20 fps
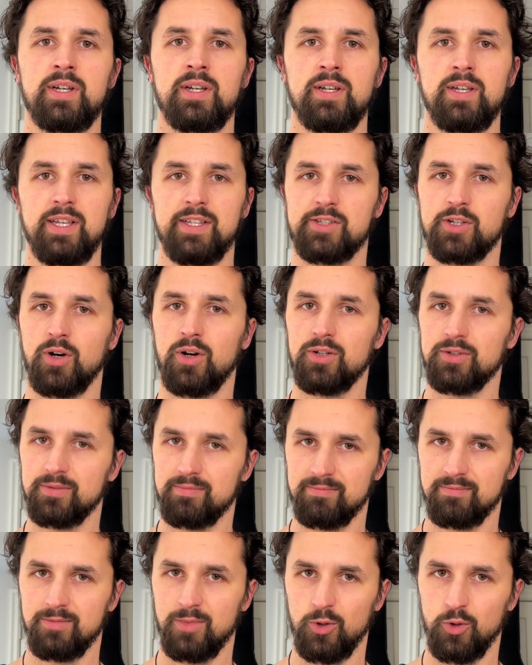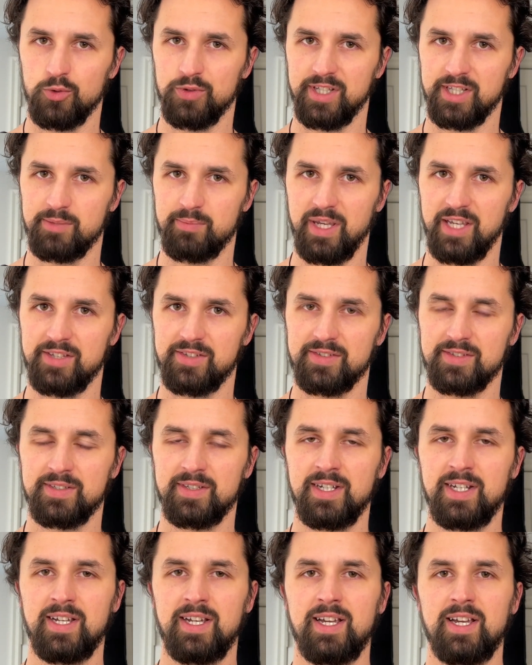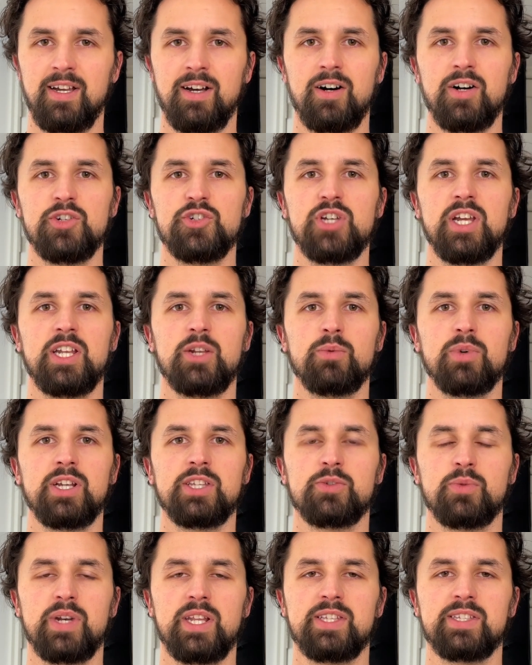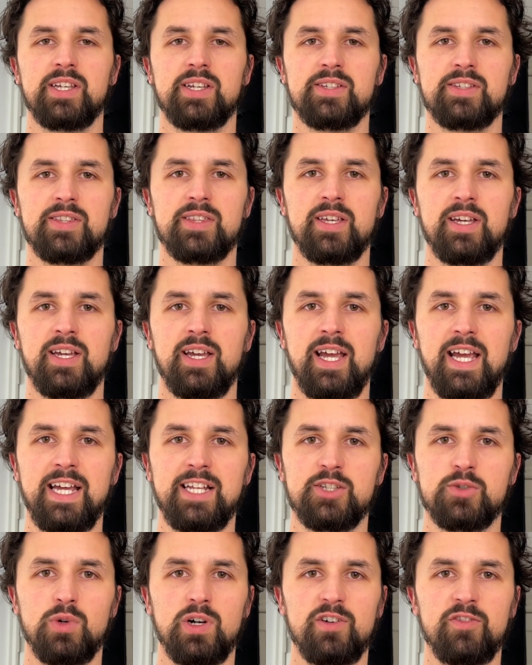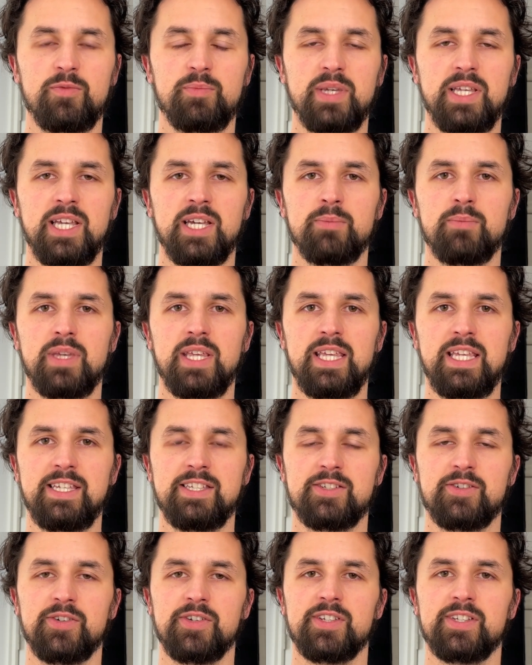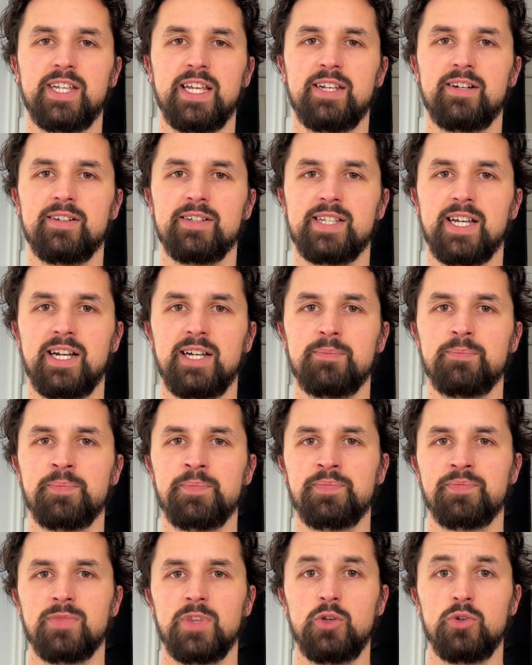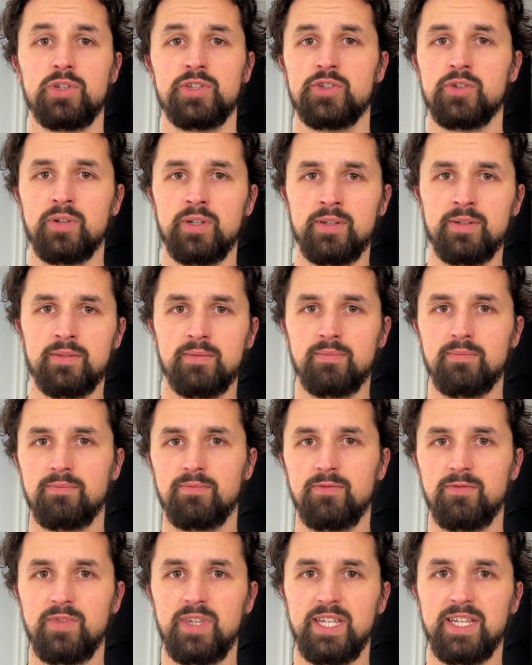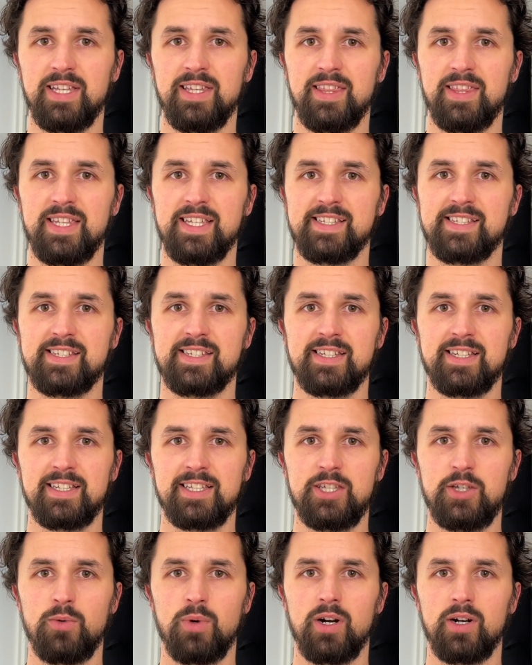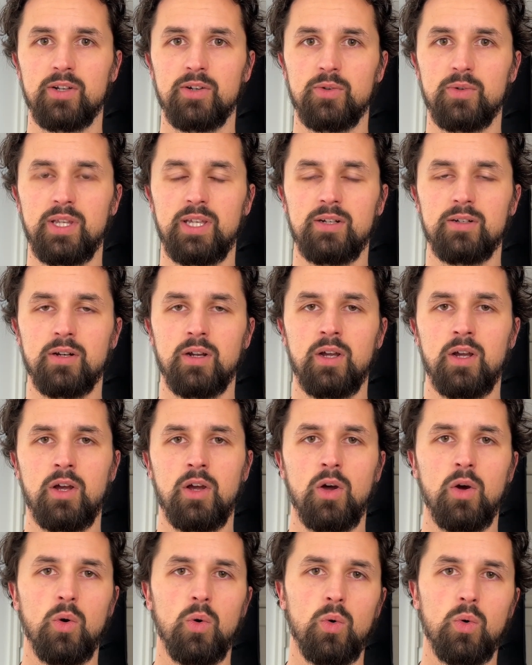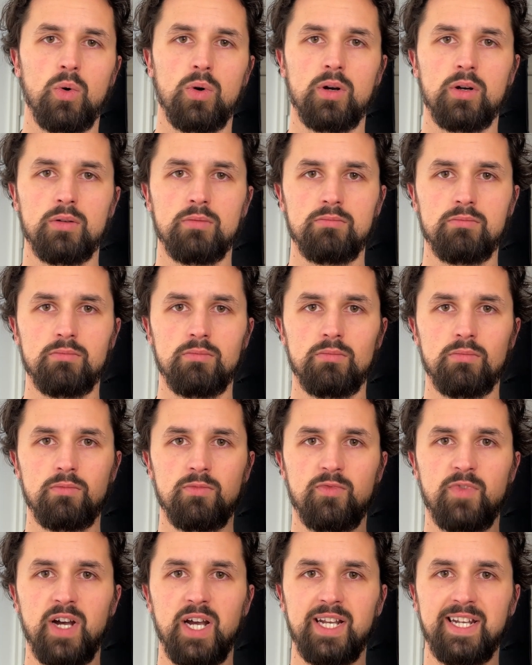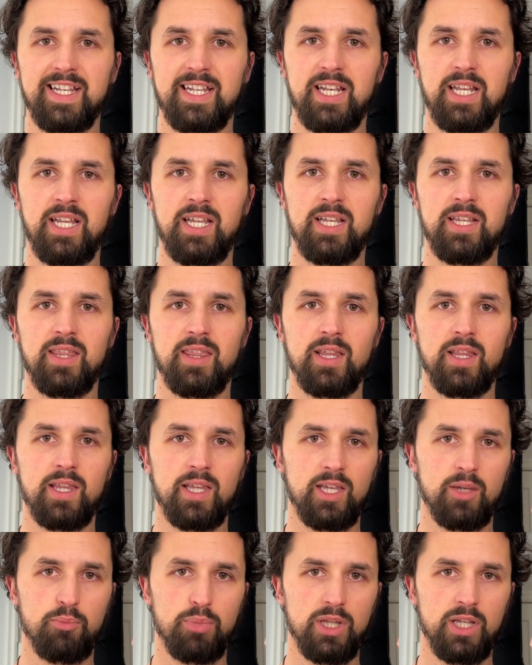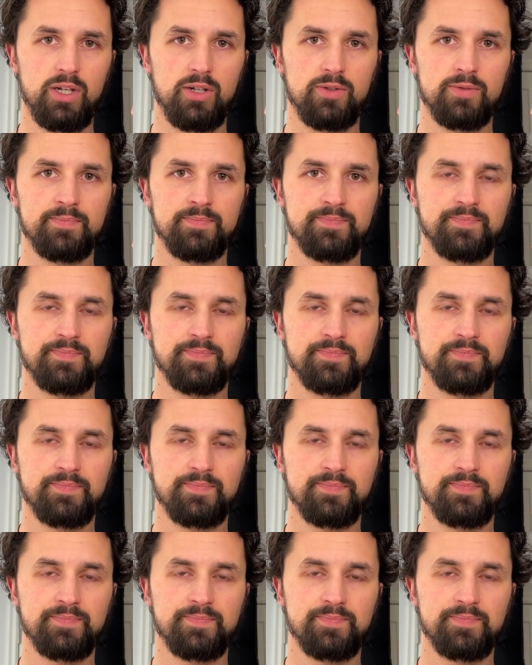It's called Holding Space. On January 26th at 12 p.m. Eastern Standard Time, you can join via this QR code here, or find it in the link below.